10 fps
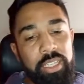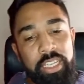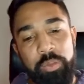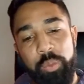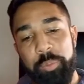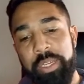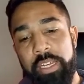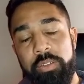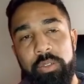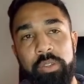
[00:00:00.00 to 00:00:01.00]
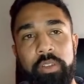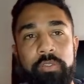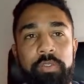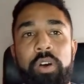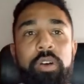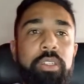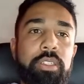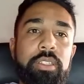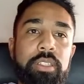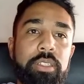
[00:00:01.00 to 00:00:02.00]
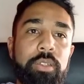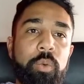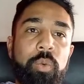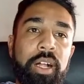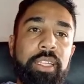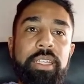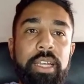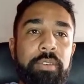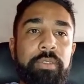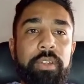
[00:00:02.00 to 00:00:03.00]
he will be able to advance well enough